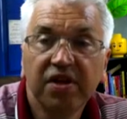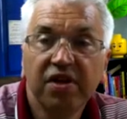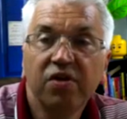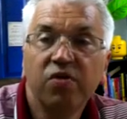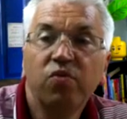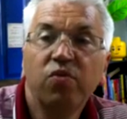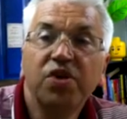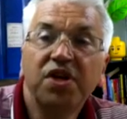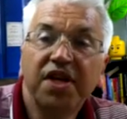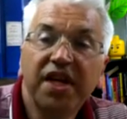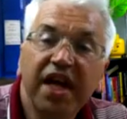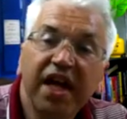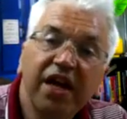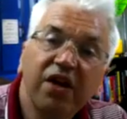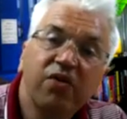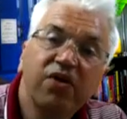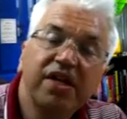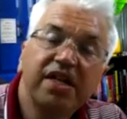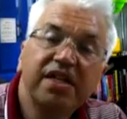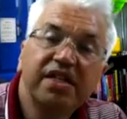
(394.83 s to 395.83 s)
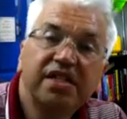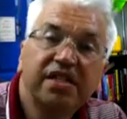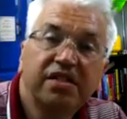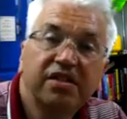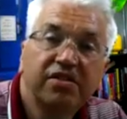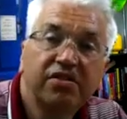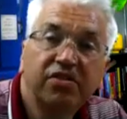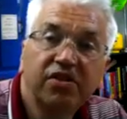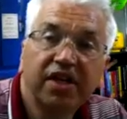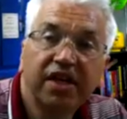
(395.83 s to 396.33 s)
We're now into
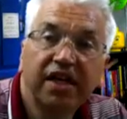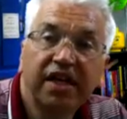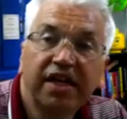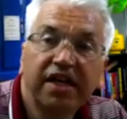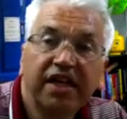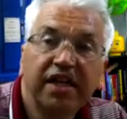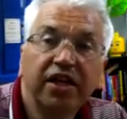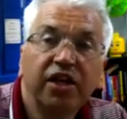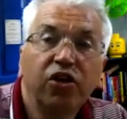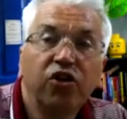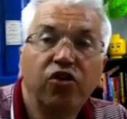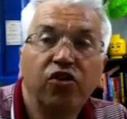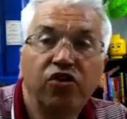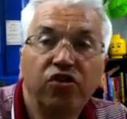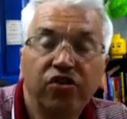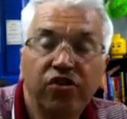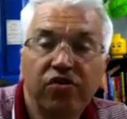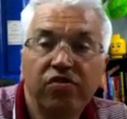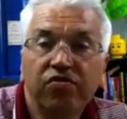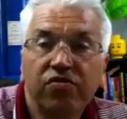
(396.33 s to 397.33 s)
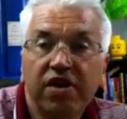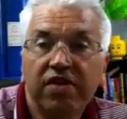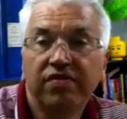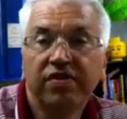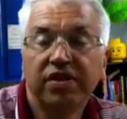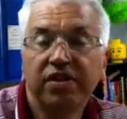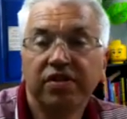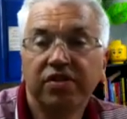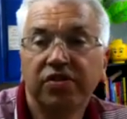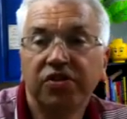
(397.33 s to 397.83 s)
a new
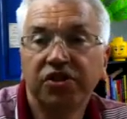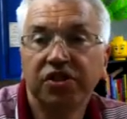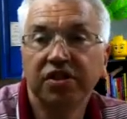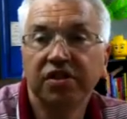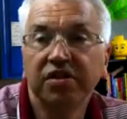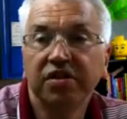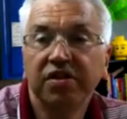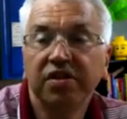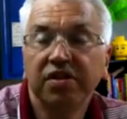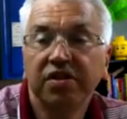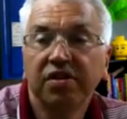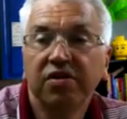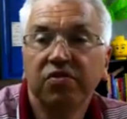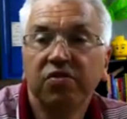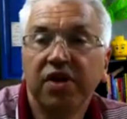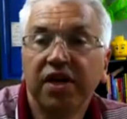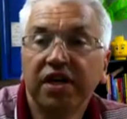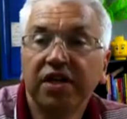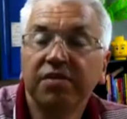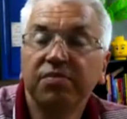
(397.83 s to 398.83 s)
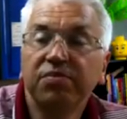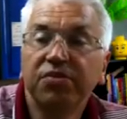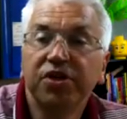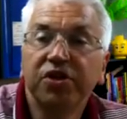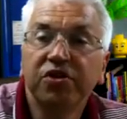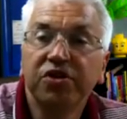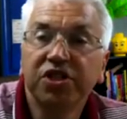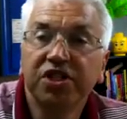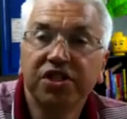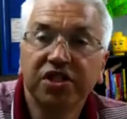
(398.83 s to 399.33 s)
revolution where
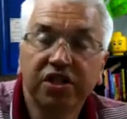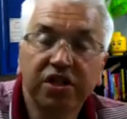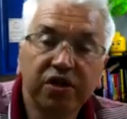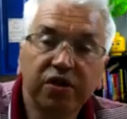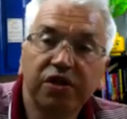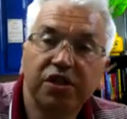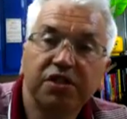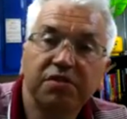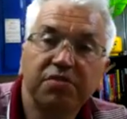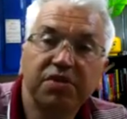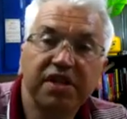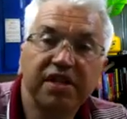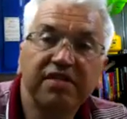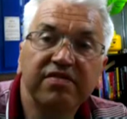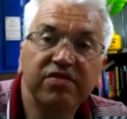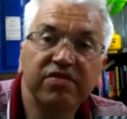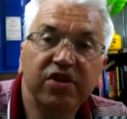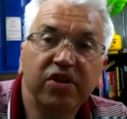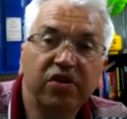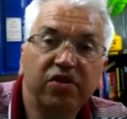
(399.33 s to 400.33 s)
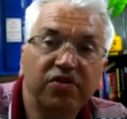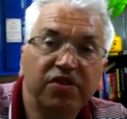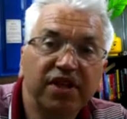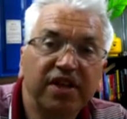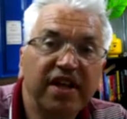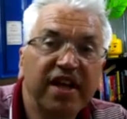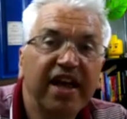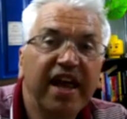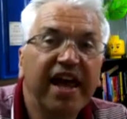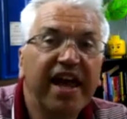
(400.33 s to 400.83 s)
computers are going to be involved
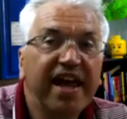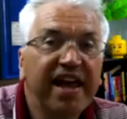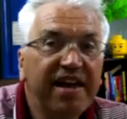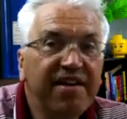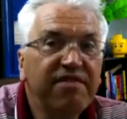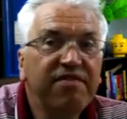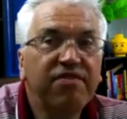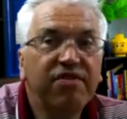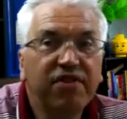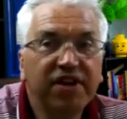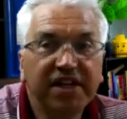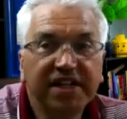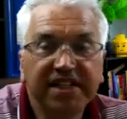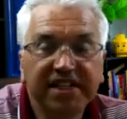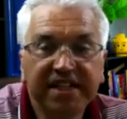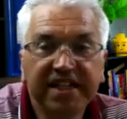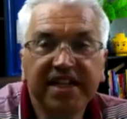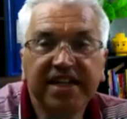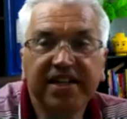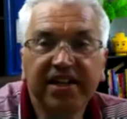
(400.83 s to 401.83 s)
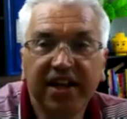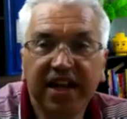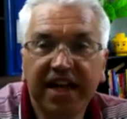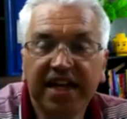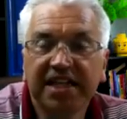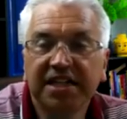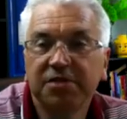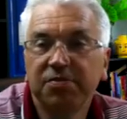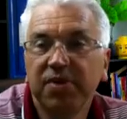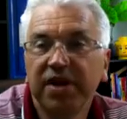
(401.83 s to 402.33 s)
in every single
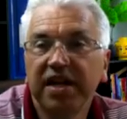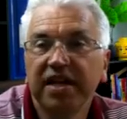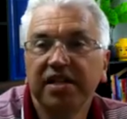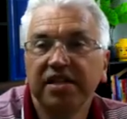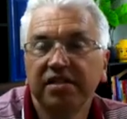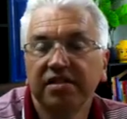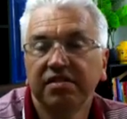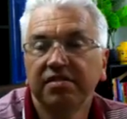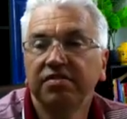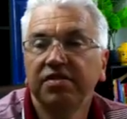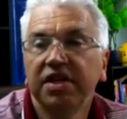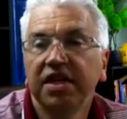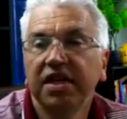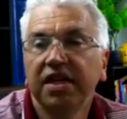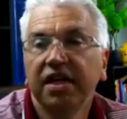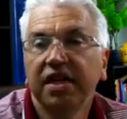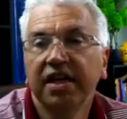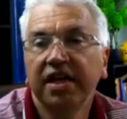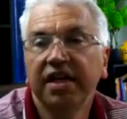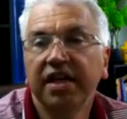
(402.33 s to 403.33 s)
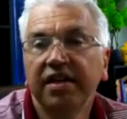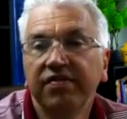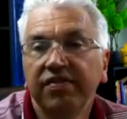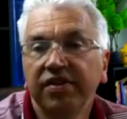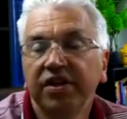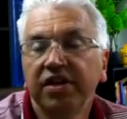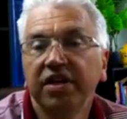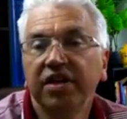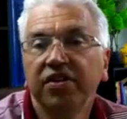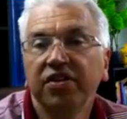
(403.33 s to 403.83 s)
aspect of even
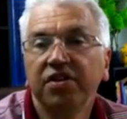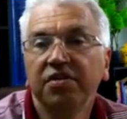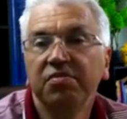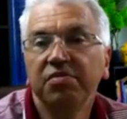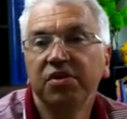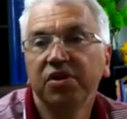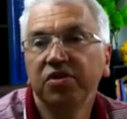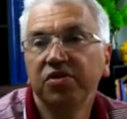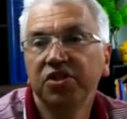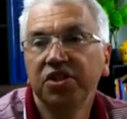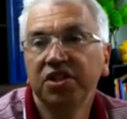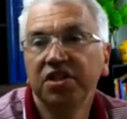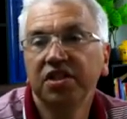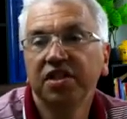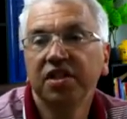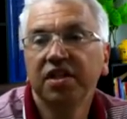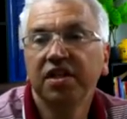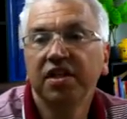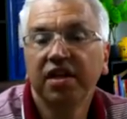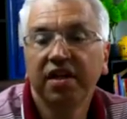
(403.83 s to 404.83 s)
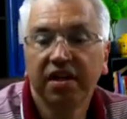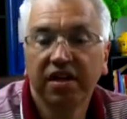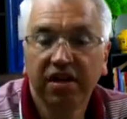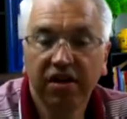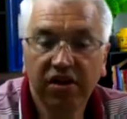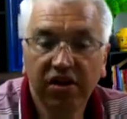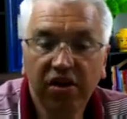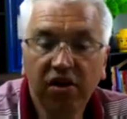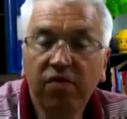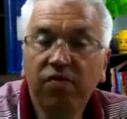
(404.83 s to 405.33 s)
the most
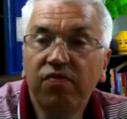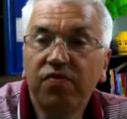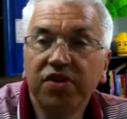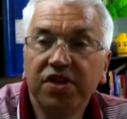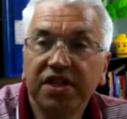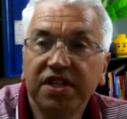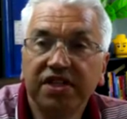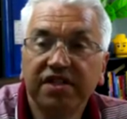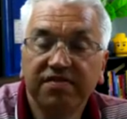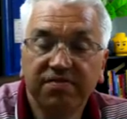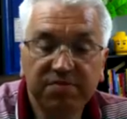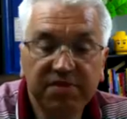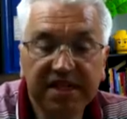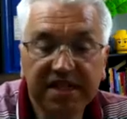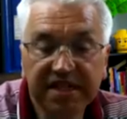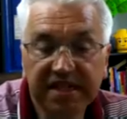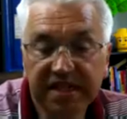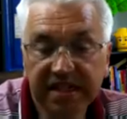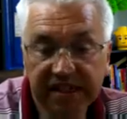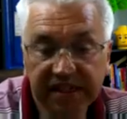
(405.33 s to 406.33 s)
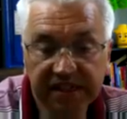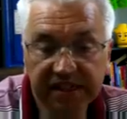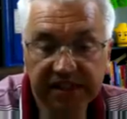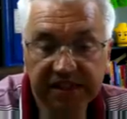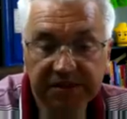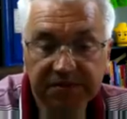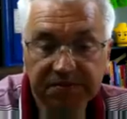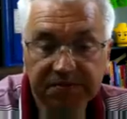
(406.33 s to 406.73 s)
obvious of businesses.